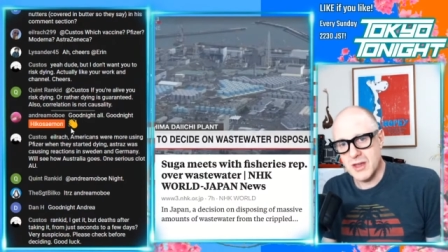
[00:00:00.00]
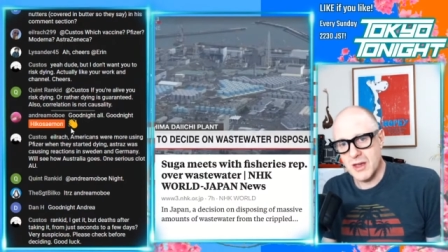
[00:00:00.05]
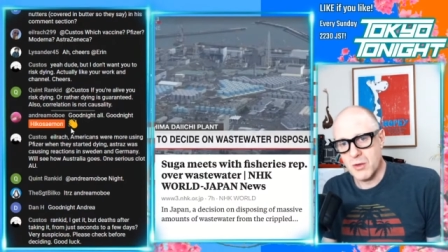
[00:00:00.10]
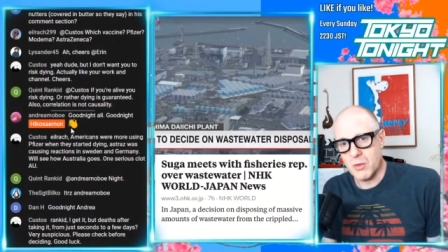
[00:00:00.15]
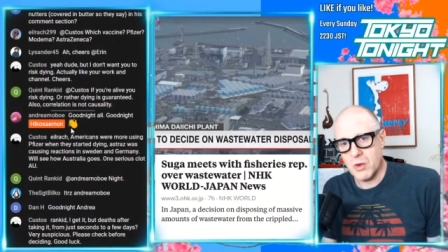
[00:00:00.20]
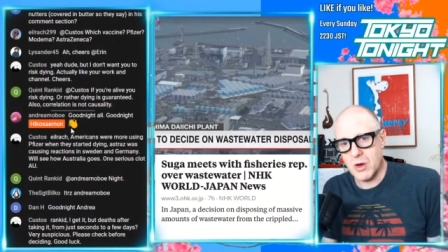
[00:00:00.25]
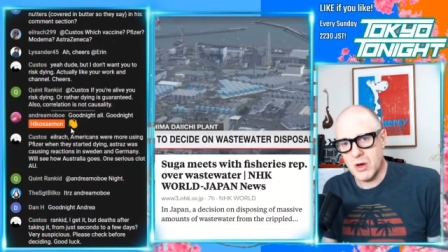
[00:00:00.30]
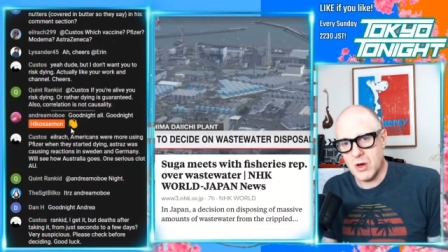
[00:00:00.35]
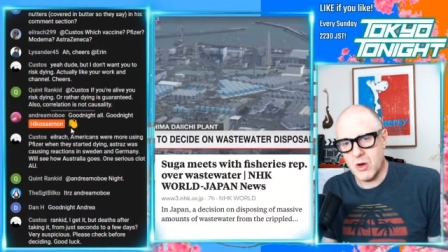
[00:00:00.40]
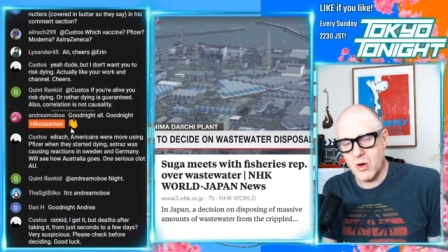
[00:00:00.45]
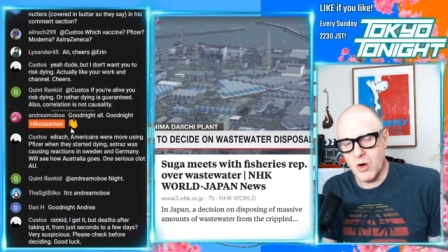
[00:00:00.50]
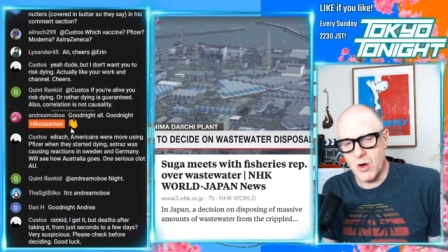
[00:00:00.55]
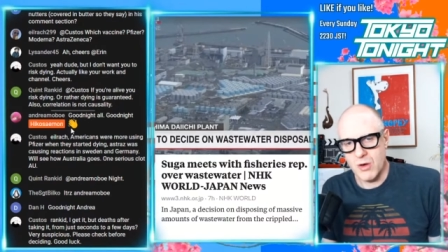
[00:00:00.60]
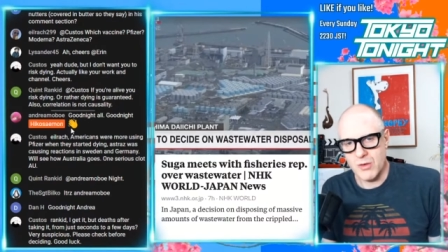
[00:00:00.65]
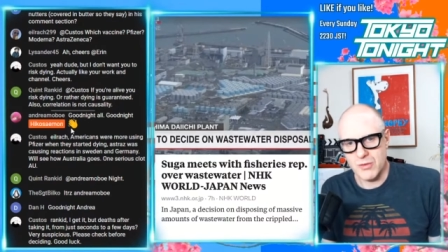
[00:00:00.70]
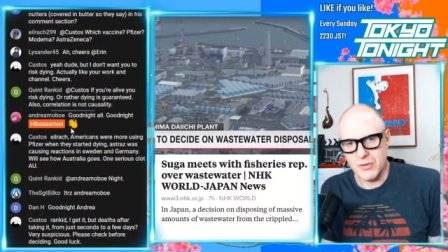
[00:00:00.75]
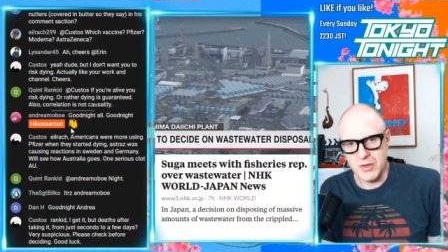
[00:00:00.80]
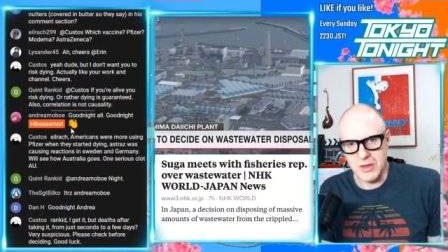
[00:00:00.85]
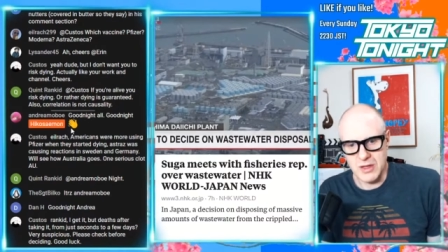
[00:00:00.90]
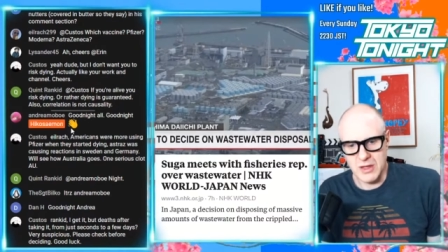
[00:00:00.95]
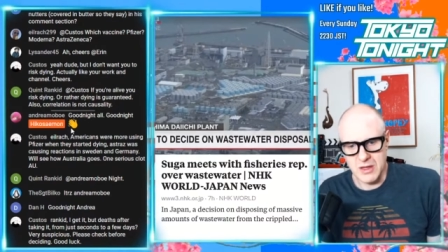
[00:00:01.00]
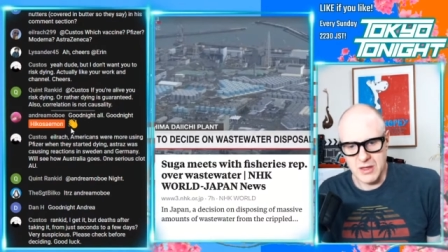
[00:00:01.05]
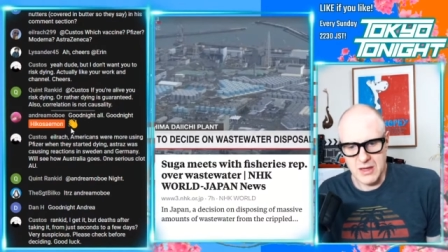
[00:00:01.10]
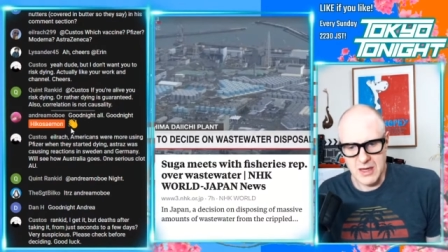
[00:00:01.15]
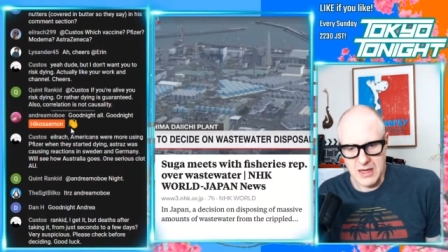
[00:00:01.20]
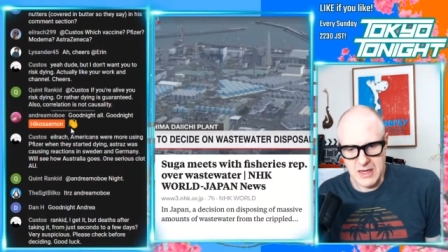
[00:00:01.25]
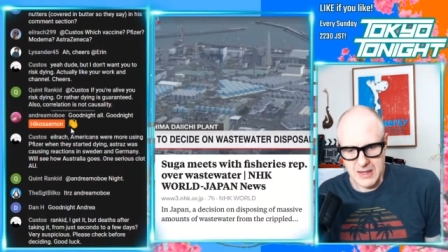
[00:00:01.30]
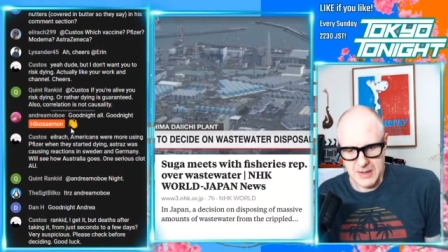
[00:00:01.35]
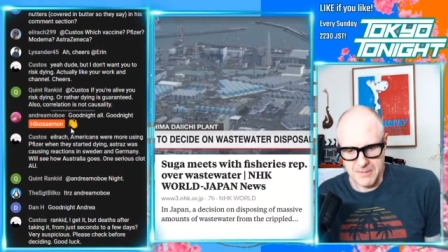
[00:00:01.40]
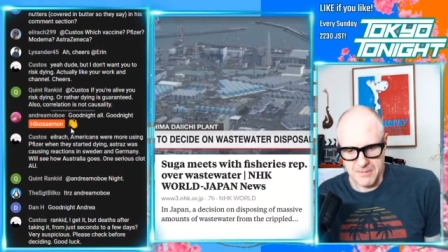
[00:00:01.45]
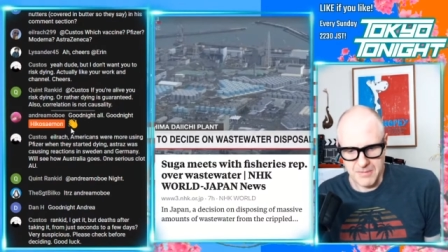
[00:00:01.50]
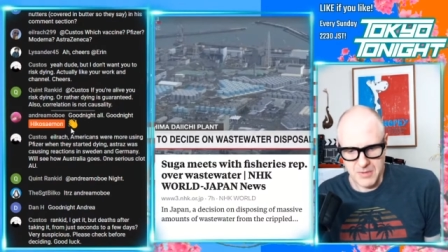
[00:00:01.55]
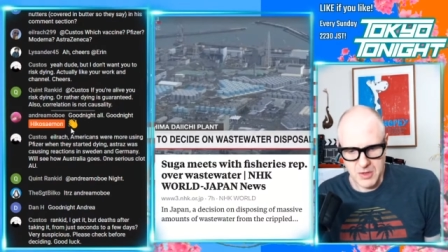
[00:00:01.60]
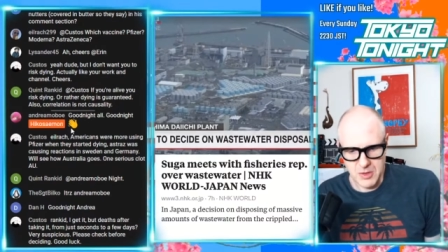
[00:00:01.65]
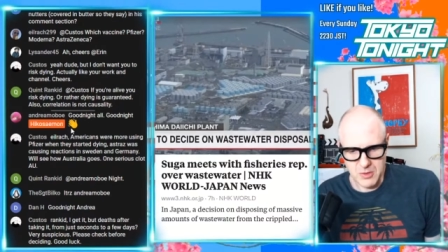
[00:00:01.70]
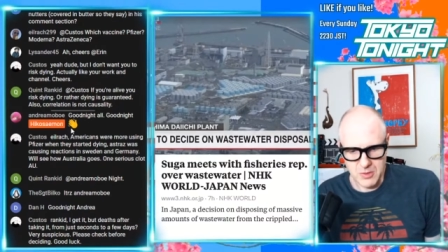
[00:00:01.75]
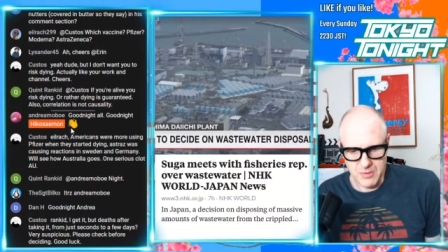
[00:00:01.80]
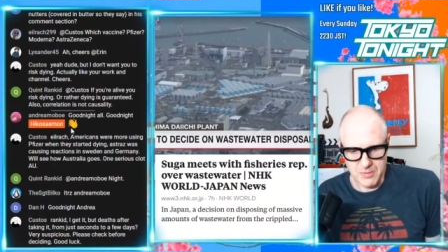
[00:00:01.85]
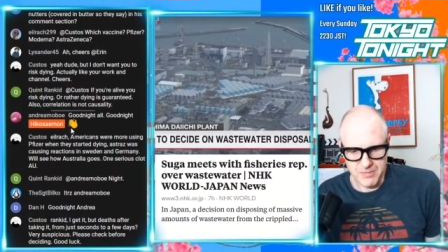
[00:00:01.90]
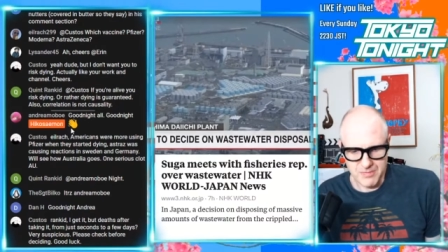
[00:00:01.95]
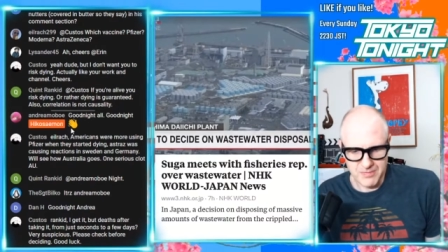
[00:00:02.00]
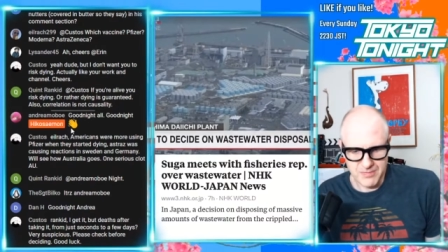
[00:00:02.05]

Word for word: aware of the, um, you know,